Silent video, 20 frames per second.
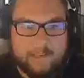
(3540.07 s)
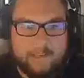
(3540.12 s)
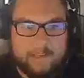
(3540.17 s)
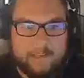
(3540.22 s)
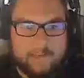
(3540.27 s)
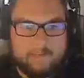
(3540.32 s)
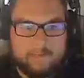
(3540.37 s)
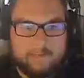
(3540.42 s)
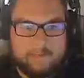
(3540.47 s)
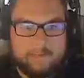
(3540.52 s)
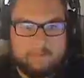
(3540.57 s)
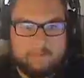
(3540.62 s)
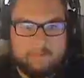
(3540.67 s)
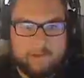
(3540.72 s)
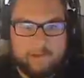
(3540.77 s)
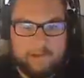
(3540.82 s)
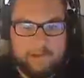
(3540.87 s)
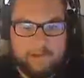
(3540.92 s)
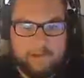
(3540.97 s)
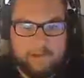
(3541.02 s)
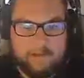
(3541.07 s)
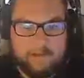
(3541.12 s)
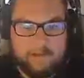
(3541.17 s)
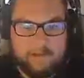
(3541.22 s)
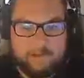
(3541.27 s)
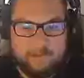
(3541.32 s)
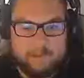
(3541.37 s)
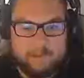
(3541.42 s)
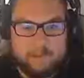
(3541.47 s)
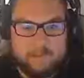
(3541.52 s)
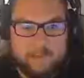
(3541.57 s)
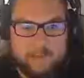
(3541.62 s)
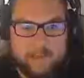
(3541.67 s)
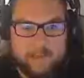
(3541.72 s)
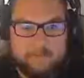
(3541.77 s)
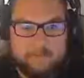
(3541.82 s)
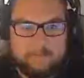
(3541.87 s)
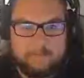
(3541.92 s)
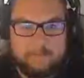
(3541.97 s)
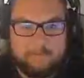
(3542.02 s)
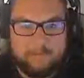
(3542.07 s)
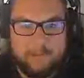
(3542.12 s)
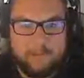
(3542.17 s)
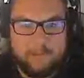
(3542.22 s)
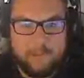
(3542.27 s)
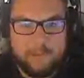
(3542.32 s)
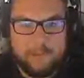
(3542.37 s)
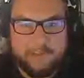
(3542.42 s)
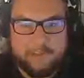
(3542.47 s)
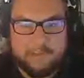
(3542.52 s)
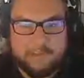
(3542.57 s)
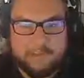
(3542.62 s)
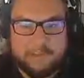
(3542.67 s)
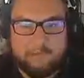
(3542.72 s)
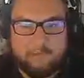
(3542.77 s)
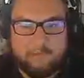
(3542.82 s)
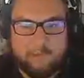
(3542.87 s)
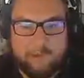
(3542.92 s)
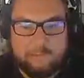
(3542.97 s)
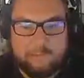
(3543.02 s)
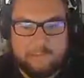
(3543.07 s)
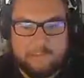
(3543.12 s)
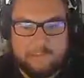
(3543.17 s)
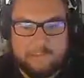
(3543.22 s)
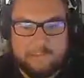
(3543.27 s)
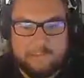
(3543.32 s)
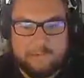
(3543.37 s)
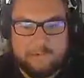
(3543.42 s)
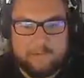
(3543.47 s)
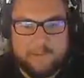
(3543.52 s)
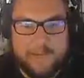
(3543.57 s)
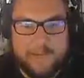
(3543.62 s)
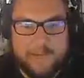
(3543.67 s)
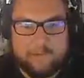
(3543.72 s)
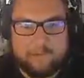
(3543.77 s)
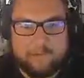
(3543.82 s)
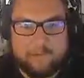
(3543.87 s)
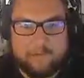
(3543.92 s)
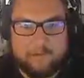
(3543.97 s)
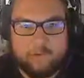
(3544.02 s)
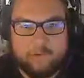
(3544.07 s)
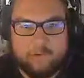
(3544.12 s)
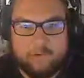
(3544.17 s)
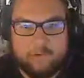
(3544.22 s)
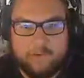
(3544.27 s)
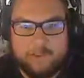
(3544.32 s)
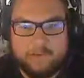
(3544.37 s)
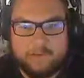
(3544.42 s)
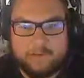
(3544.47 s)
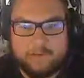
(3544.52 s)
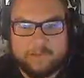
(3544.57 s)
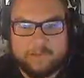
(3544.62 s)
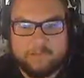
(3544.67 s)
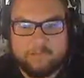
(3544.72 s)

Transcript: different, but doesn't it have a lot of the same weapons that you would have in the Old West?